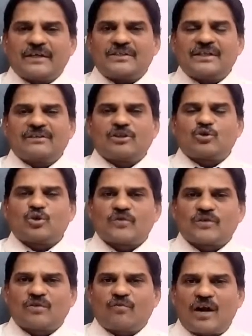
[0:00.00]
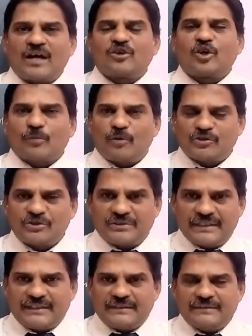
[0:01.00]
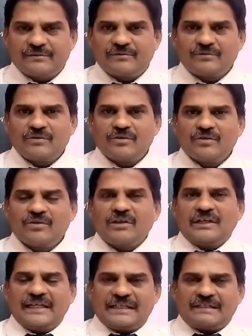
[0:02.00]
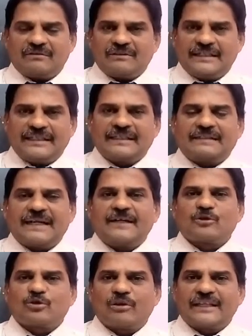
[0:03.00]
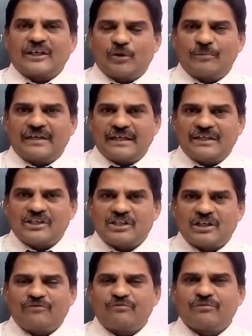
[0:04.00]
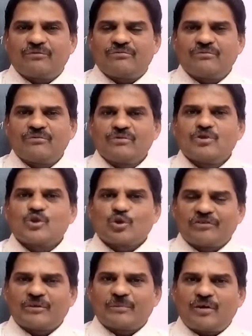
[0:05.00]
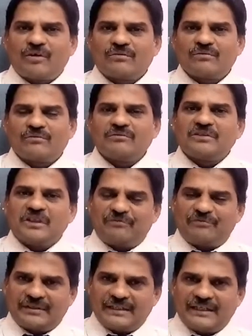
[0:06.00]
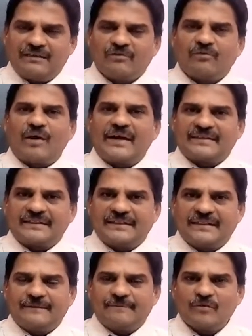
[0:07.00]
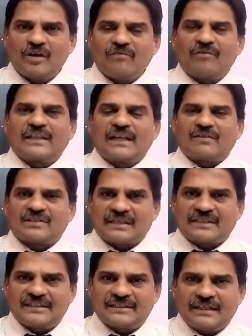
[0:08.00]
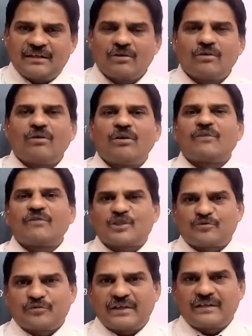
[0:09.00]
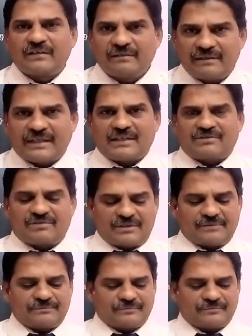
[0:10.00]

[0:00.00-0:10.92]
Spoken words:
seeing the situation, what Gorbachev did? He tried to solve the economic condition of Soviet bloc? If he did, what he did, whether he was succeeded or he was failed. Let us see.